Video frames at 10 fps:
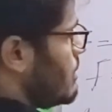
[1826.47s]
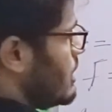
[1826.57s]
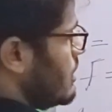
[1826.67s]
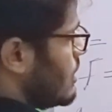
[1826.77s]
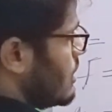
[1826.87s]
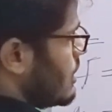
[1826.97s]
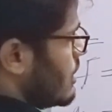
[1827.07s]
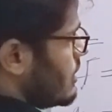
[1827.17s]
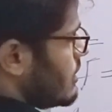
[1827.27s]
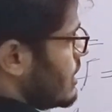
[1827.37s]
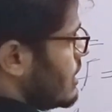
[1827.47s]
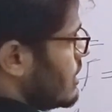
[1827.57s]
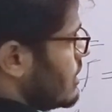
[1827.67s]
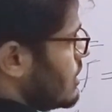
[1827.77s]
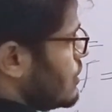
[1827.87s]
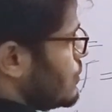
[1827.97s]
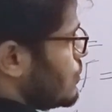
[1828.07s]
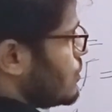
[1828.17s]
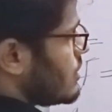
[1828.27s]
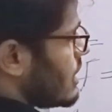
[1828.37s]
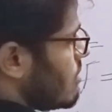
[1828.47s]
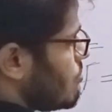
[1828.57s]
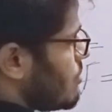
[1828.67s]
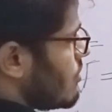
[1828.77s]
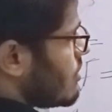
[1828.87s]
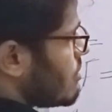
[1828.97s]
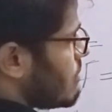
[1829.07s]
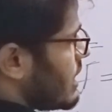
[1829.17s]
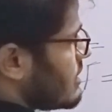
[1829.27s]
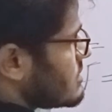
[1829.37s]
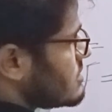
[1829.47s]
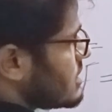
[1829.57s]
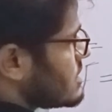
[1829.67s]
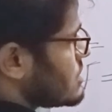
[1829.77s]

be 10 into 10 power minus 6